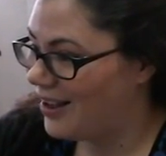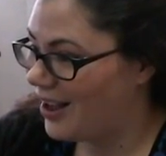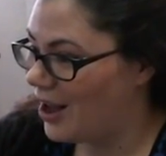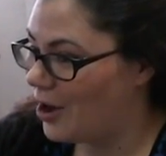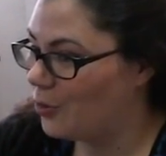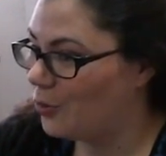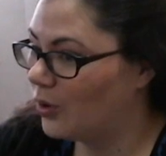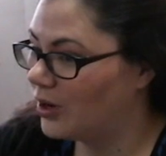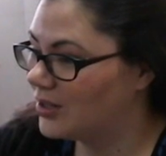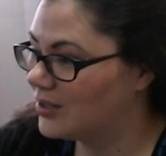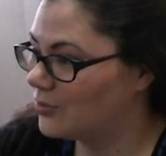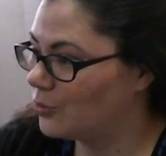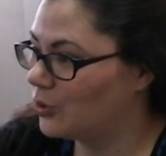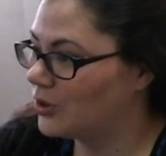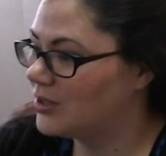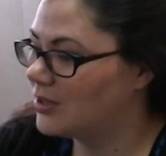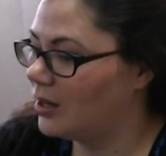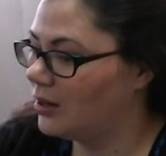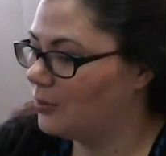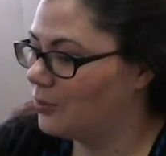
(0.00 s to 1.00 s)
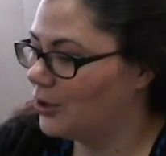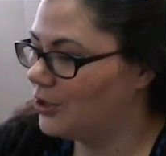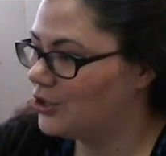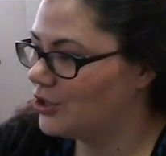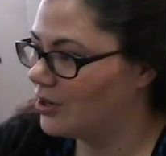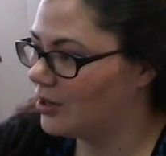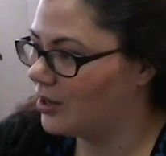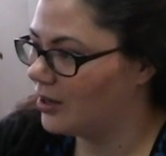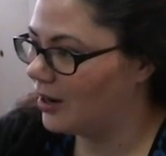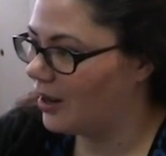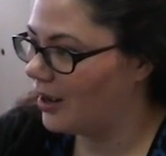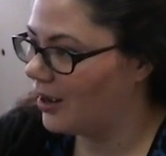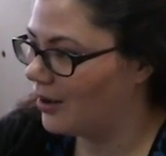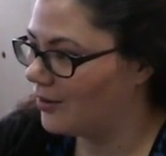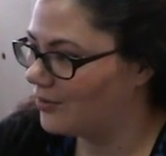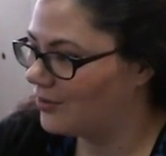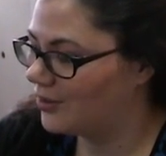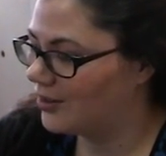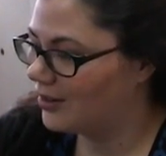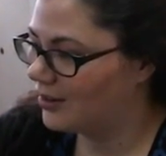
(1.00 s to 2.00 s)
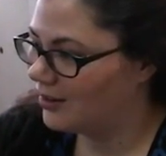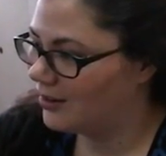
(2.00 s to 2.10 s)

And what is what celebration are you going to have?